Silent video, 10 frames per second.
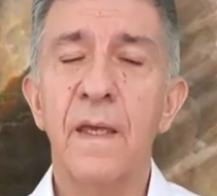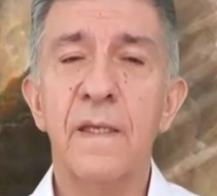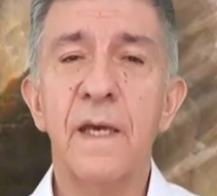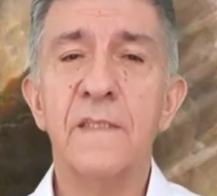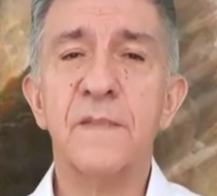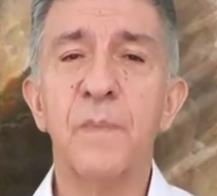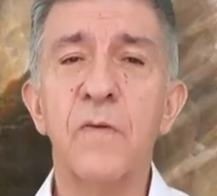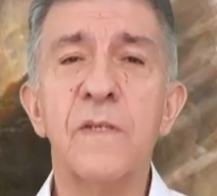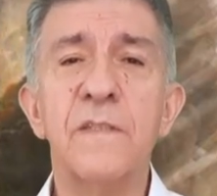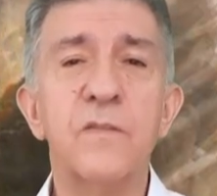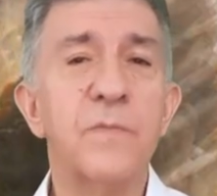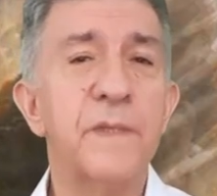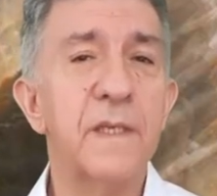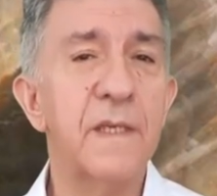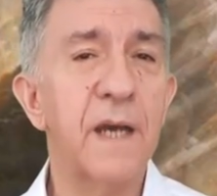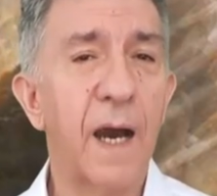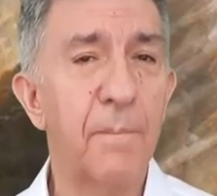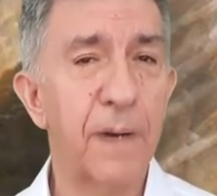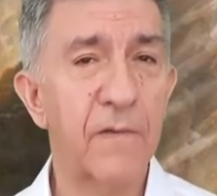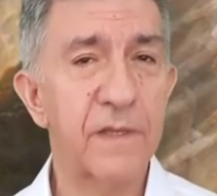He has spoken to me
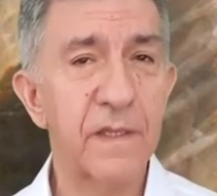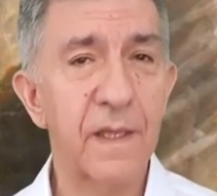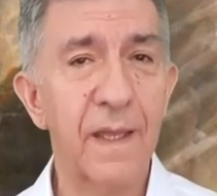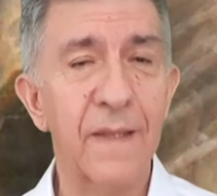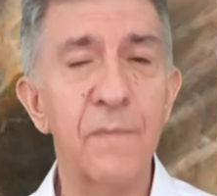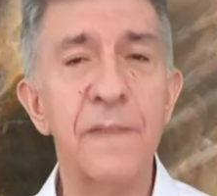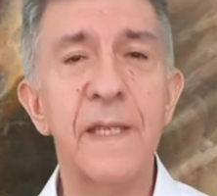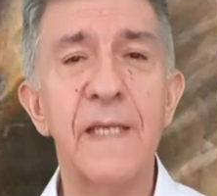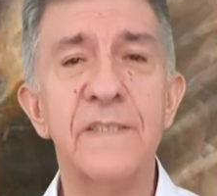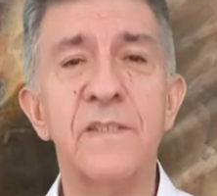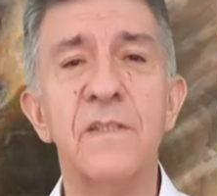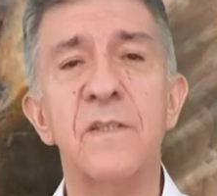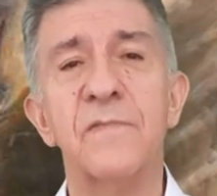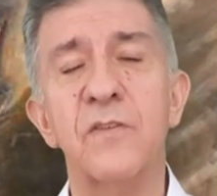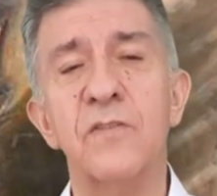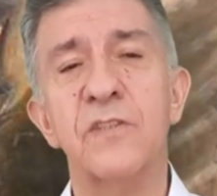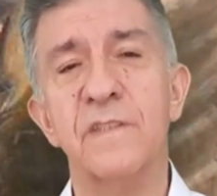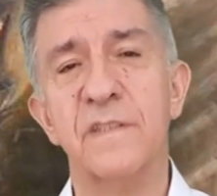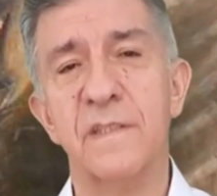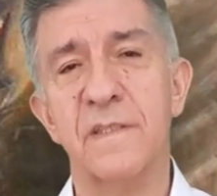about the illumination of
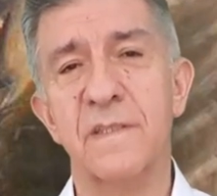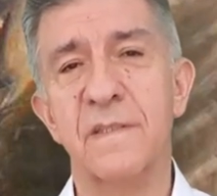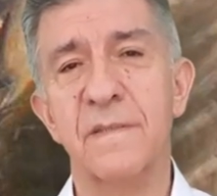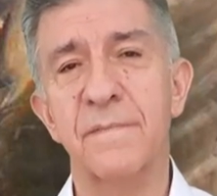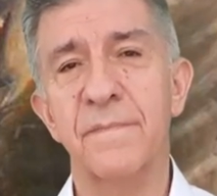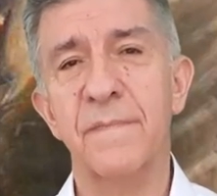consciences,